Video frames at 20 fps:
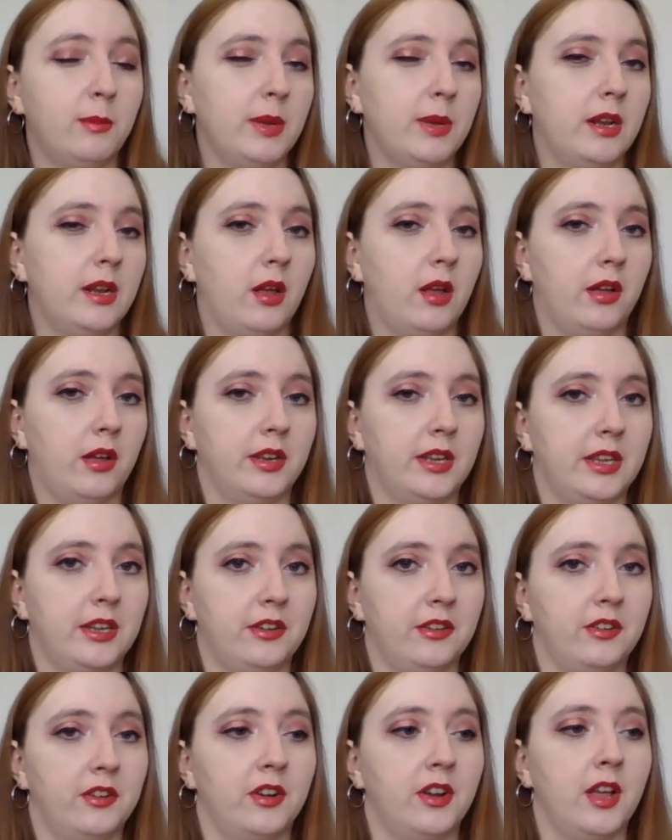bit long
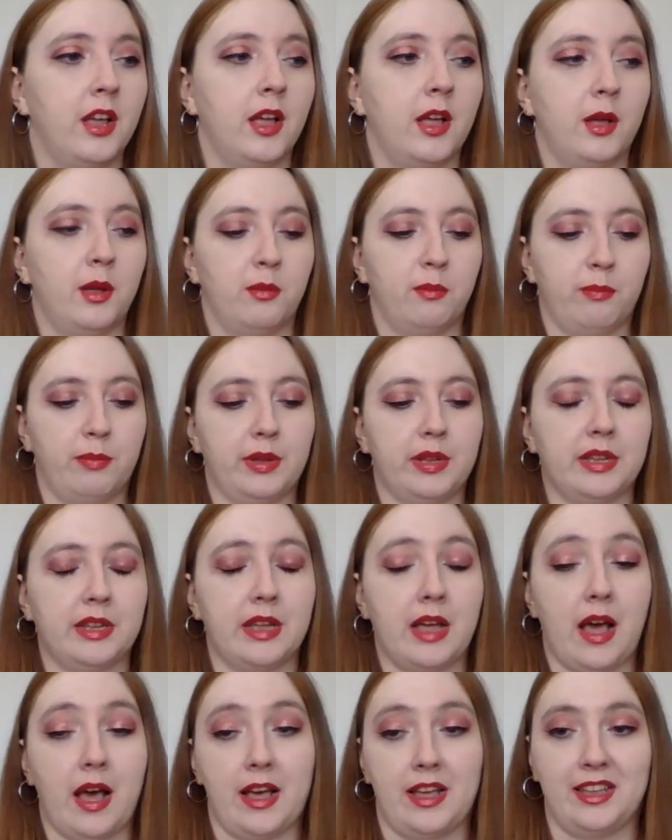here,
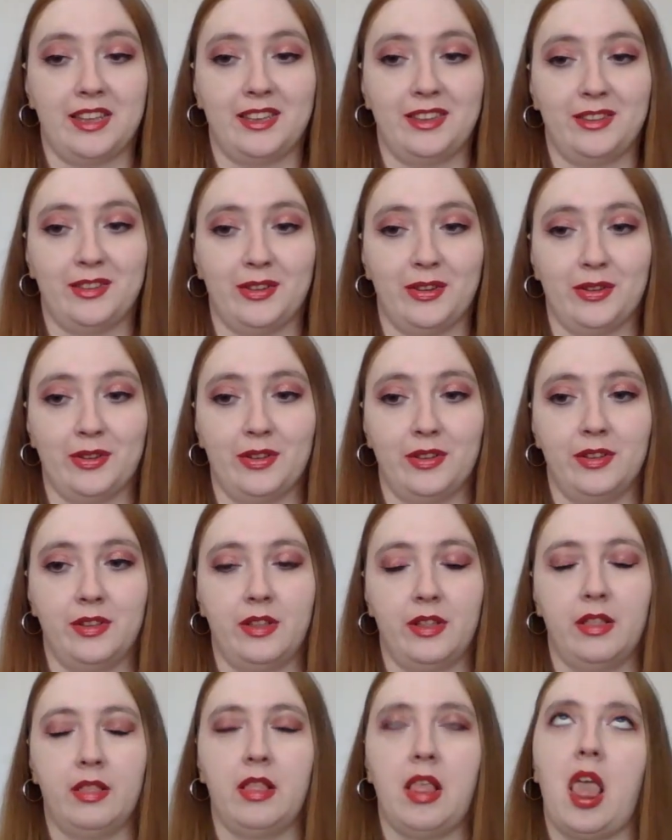but
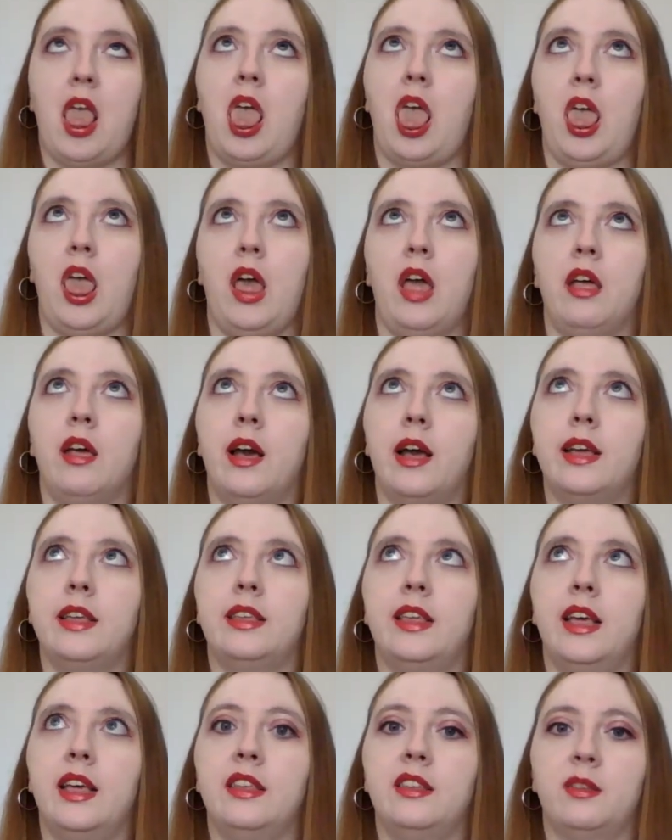I
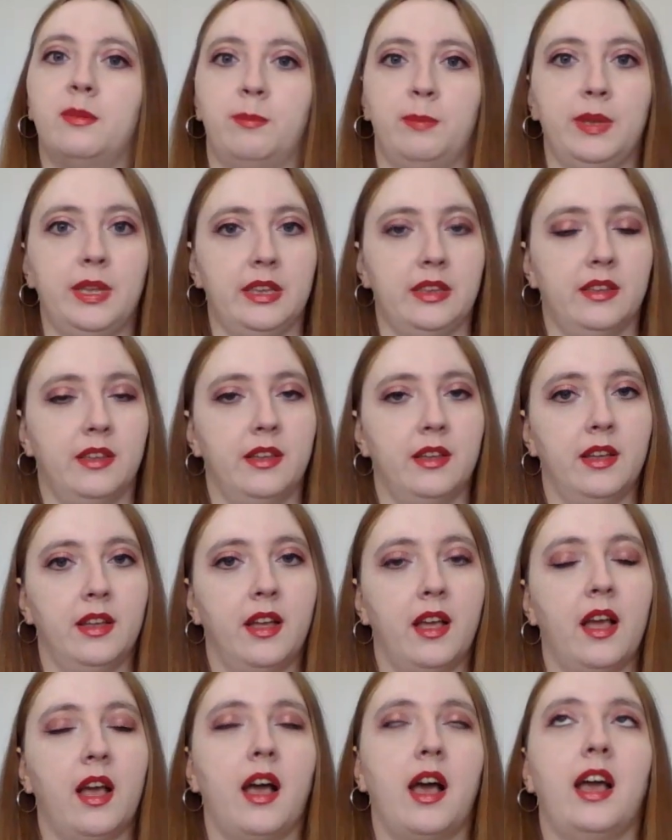can't speak.
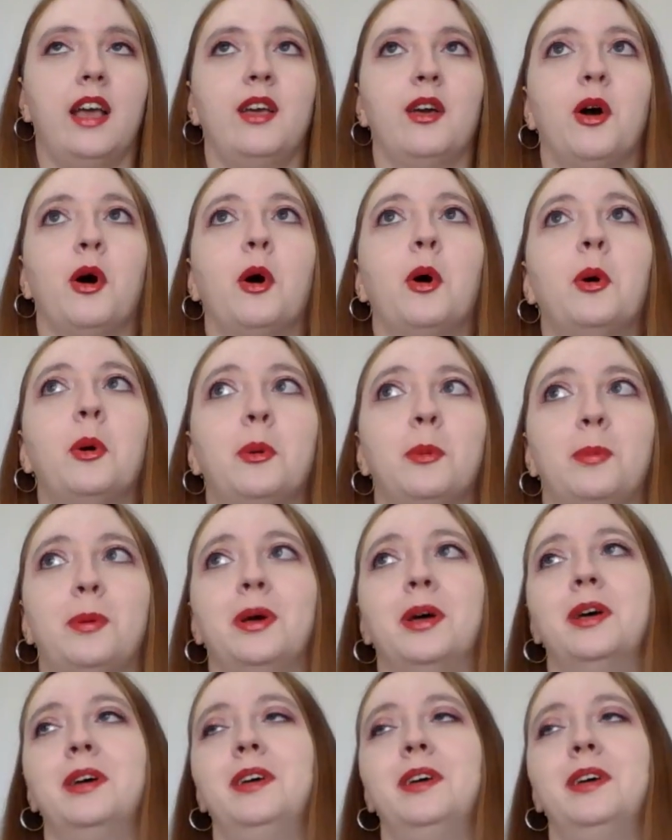I hope